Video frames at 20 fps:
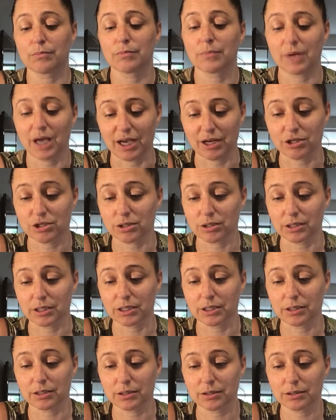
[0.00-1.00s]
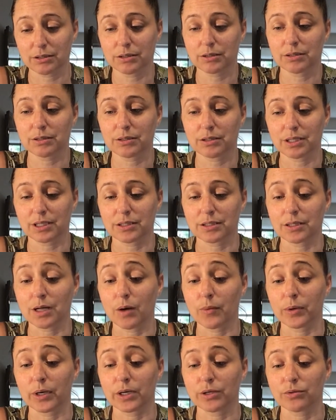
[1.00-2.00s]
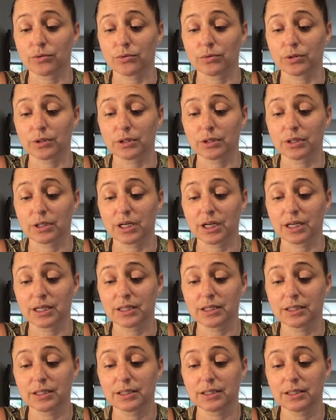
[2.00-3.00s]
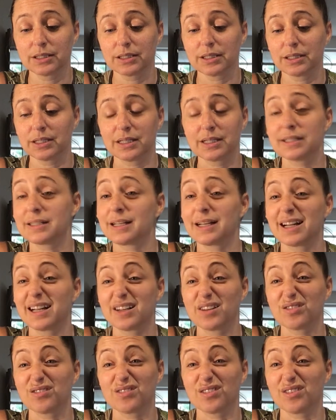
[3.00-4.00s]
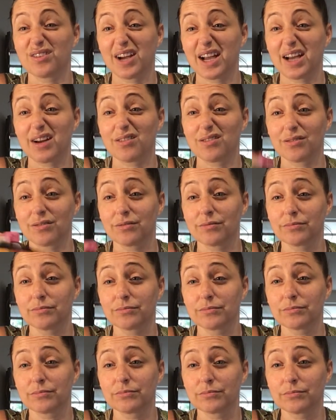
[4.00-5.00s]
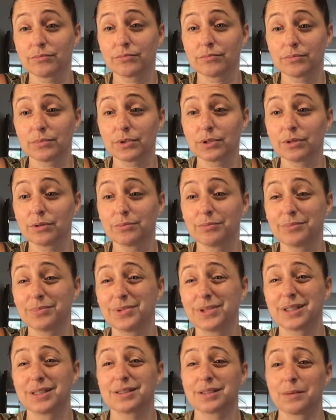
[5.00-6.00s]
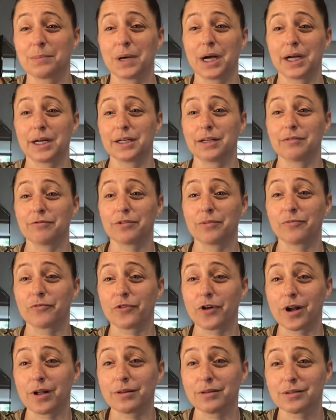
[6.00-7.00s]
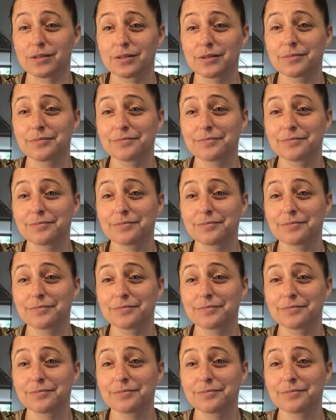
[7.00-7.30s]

Actually, that's not what I told him. I said I don't know how. Because I'm hiding from friends.